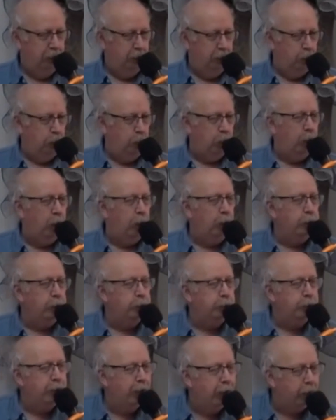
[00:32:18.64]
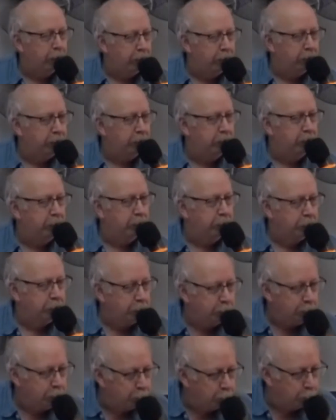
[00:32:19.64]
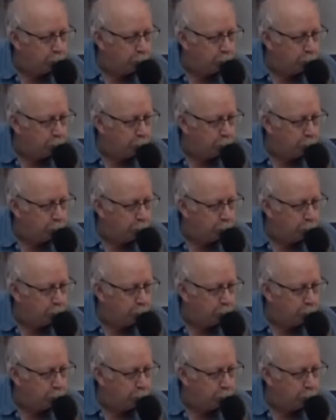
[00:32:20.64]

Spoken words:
Or are you doubting you?